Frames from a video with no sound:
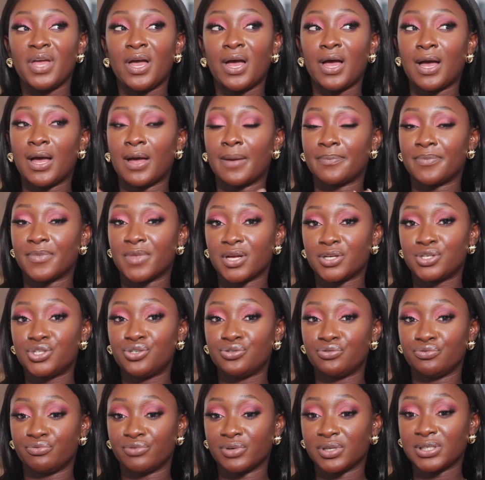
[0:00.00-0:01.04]
um, that
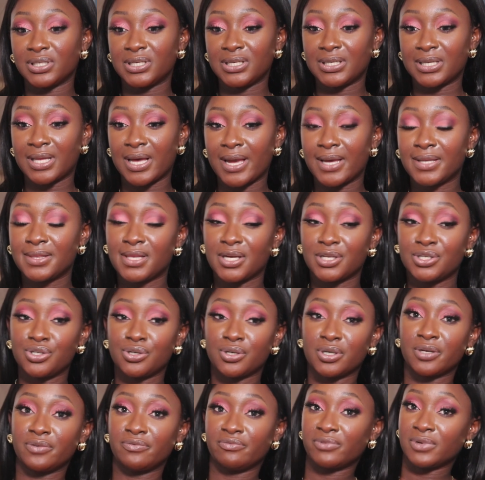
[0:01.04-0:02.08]
you really like, that you
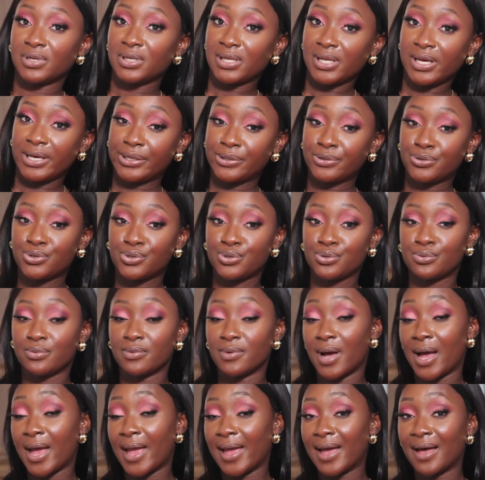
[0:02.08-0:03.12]
can relate
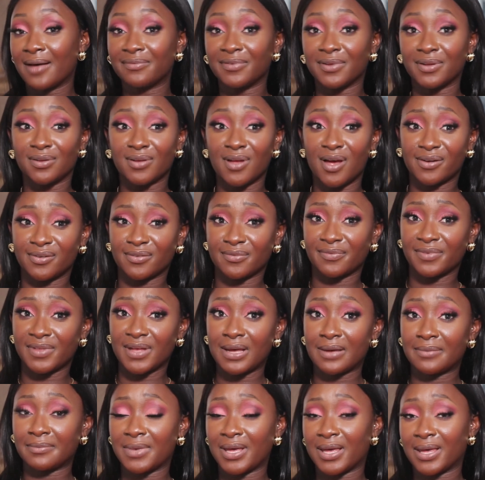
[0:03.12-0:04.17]
to. I have a lot of them.